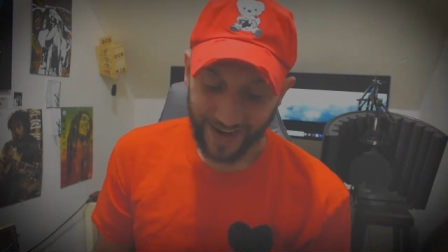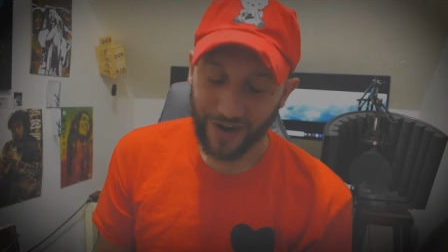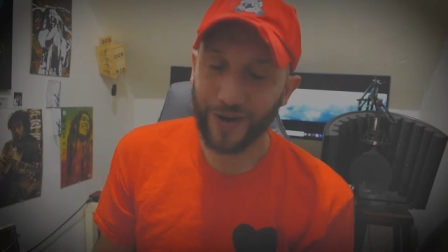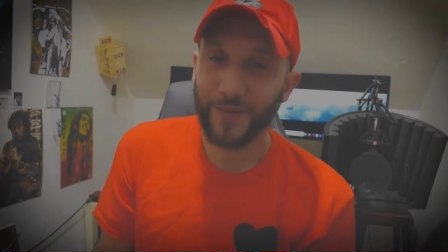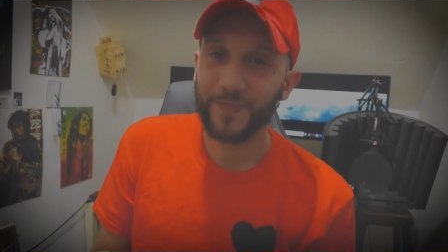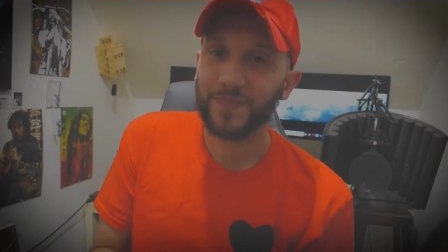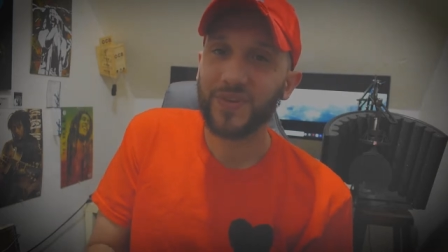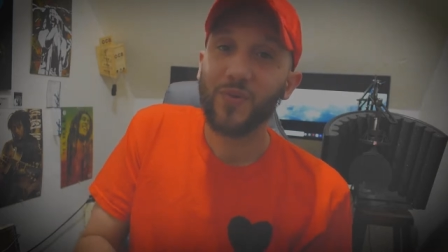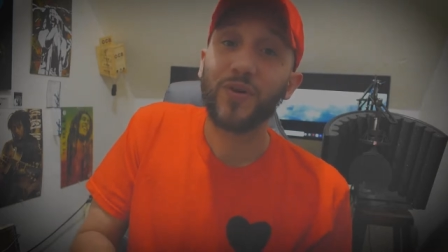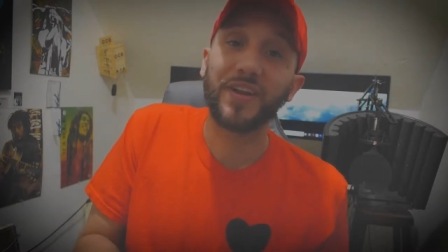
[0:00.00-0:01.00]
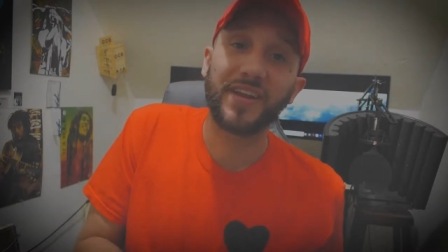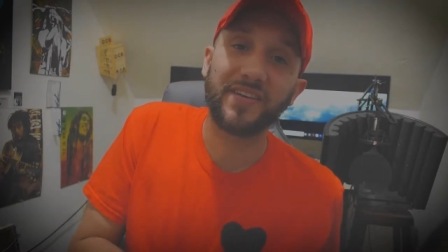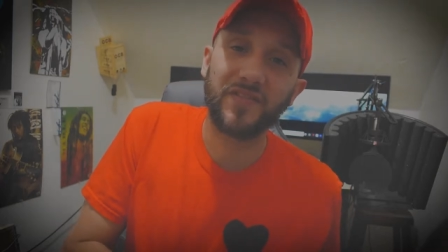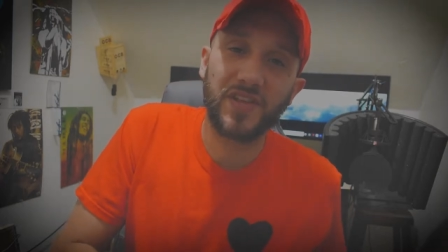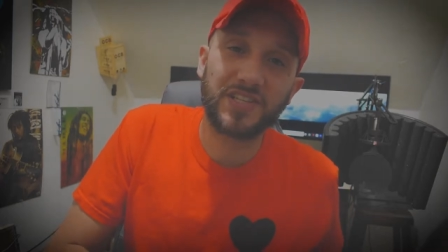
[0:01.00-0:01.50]
Um, we're gonna
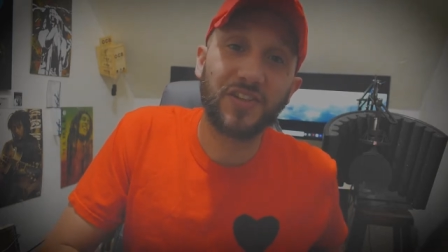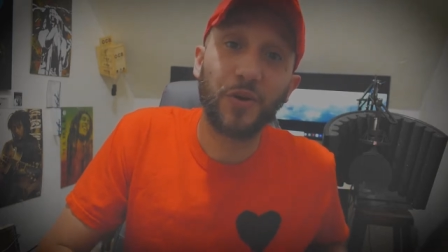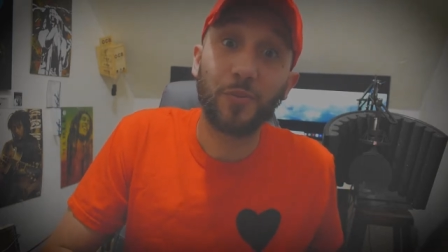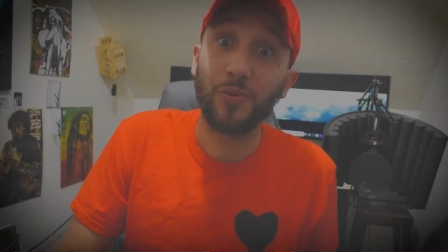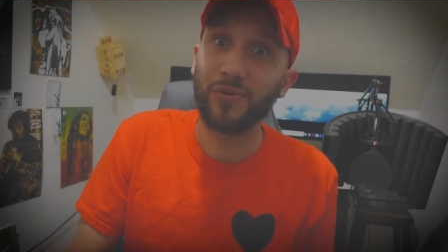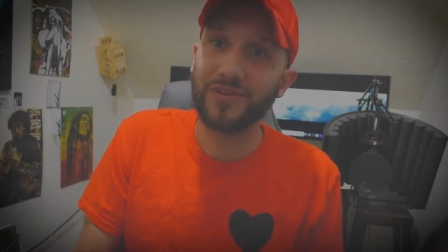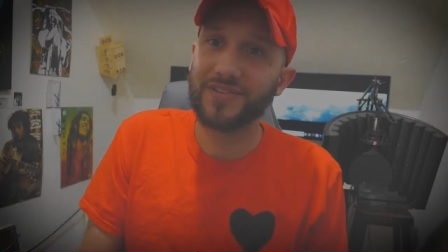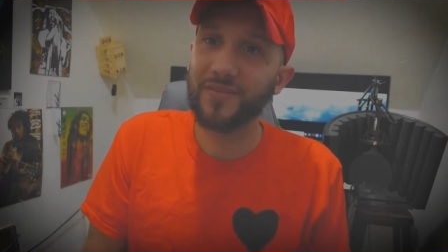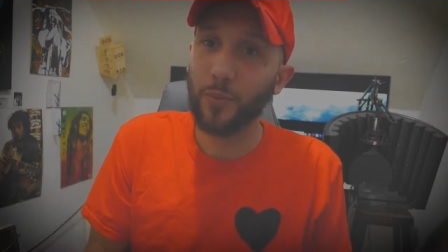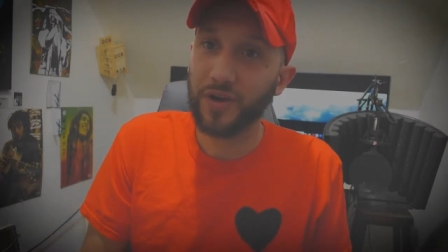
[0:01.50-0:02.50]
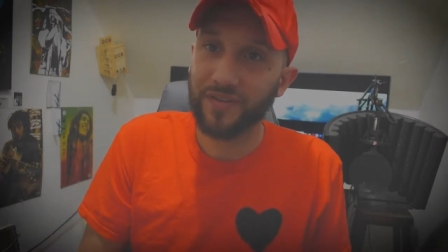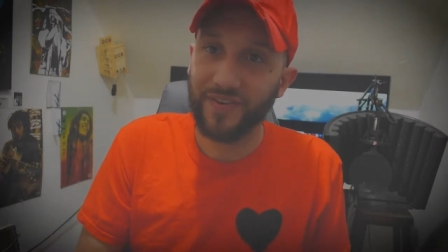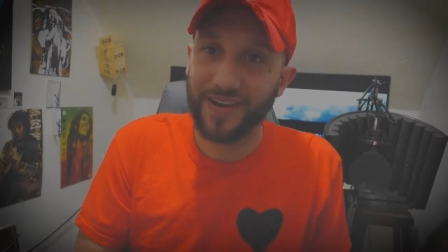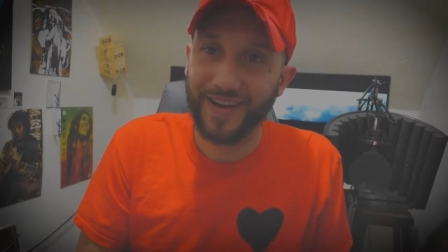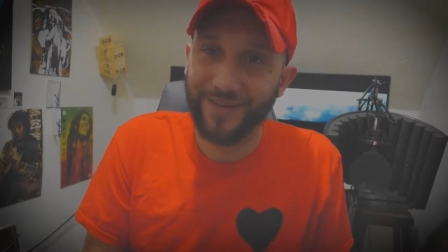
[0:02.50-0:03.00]
give this a little pull, and we're gonna
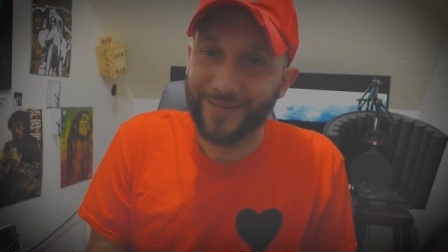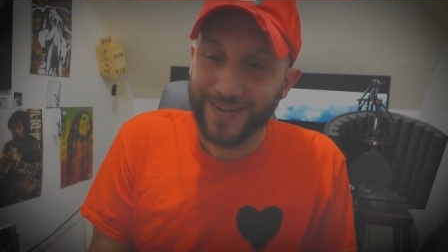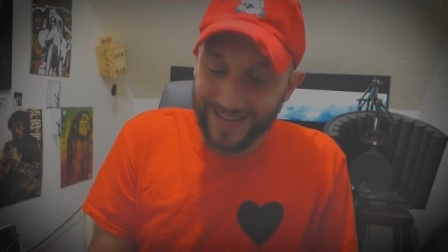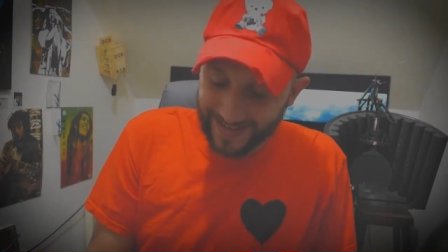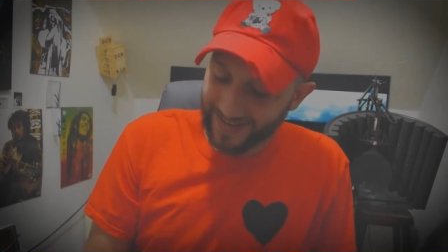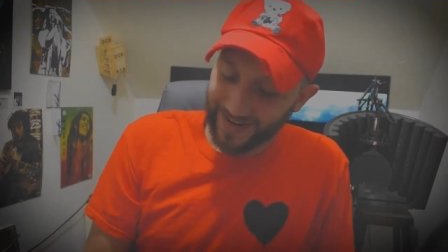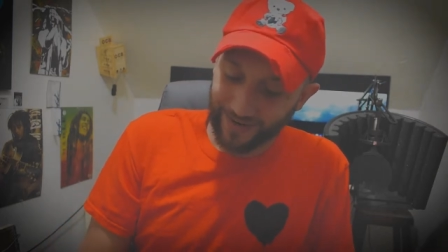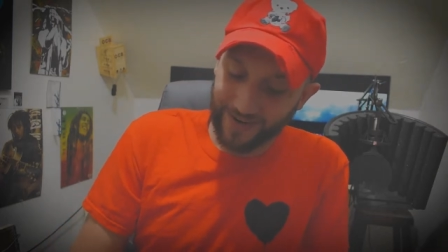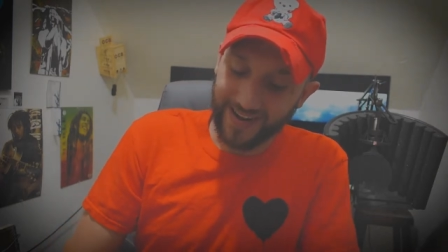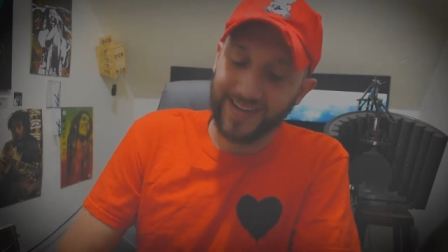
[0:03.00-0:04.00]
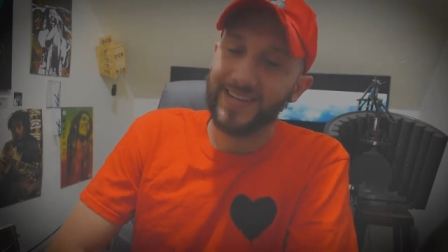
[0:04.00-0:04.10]
find out. All right,